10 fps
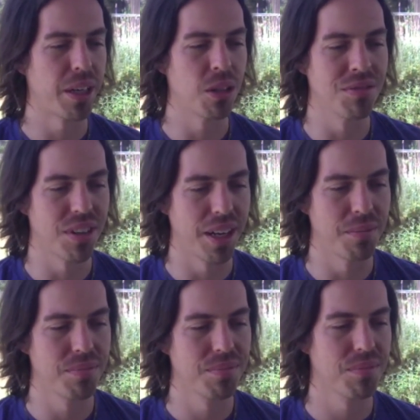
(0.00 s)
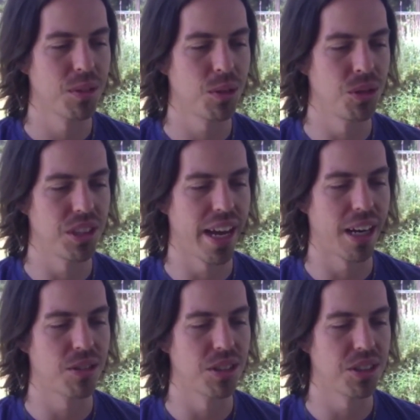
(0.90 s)
girlfriend, who's an
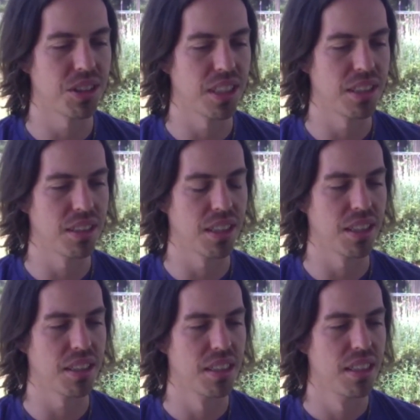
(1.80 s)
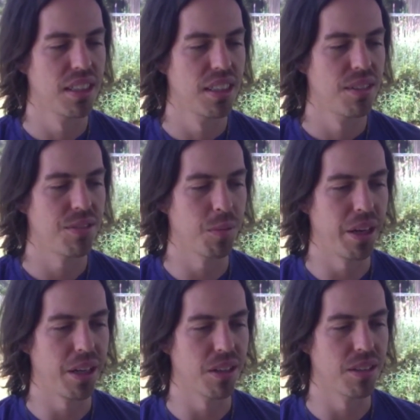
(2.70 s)
actress and
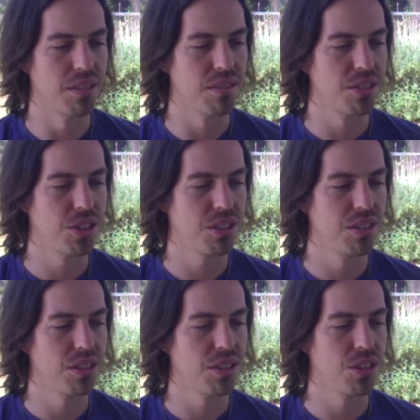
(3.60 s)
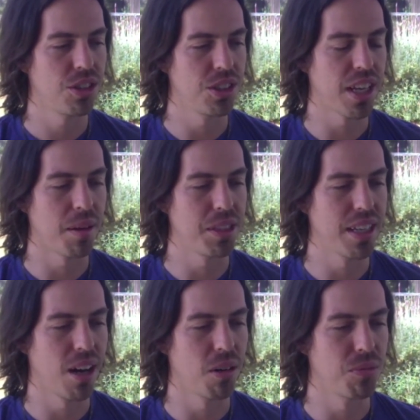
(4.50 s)
filmmaker, and she sat me
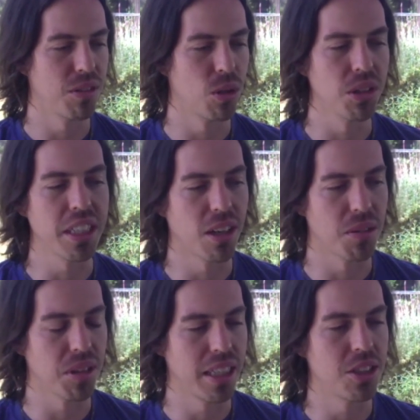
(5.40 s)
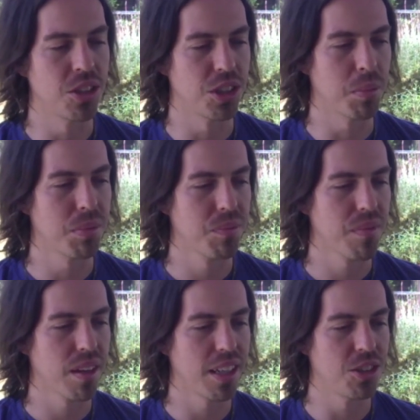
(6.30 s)
down early in our relationship,
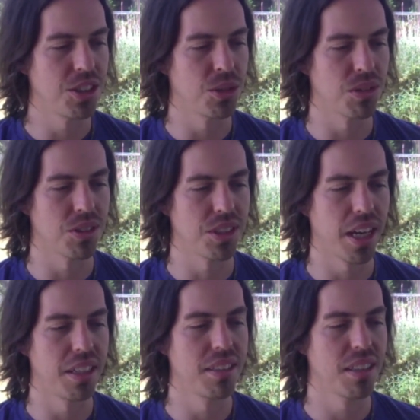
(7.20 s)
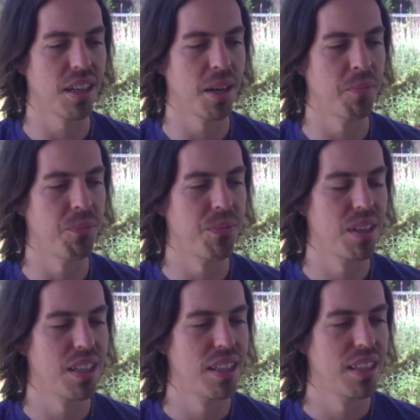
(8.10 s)
and she sort of said,
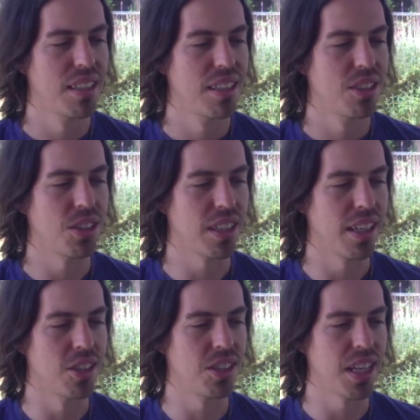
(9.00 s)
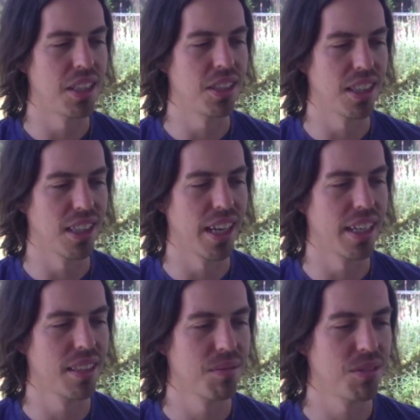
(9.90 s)
she kind of sensed that,
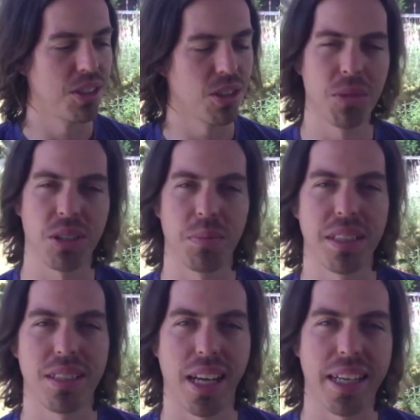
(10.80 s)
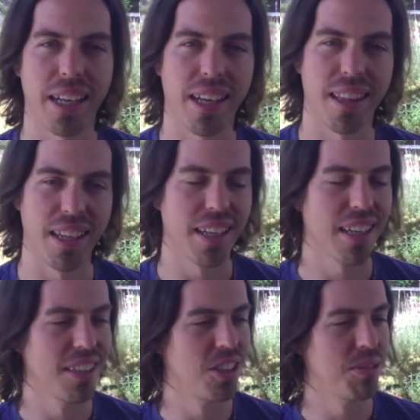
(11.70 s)
like, she's almost a bit psychic, I think,
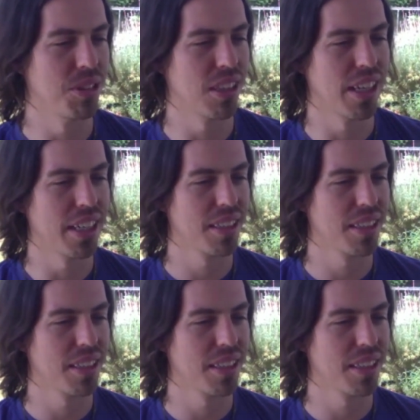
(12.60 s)
and she was like,